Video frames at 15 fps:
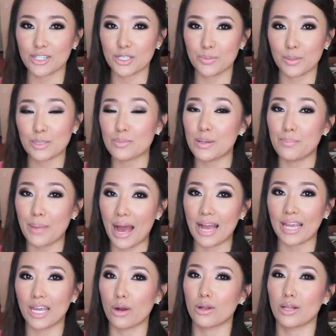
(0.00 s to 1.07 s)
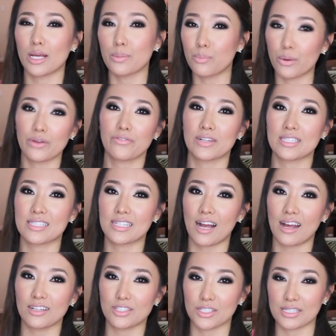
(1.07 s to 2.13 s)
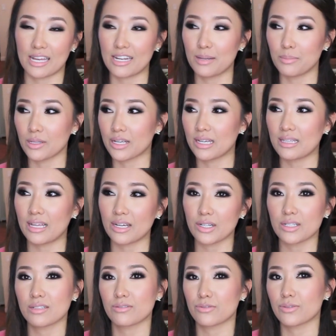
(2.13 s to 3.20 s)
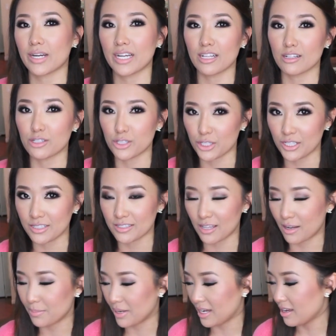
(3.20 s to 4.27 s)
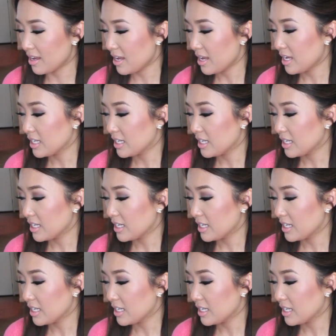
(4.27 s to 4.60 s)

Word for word: are supposed to be baggy or like boyfriend style just end up looking like regular jeans on me.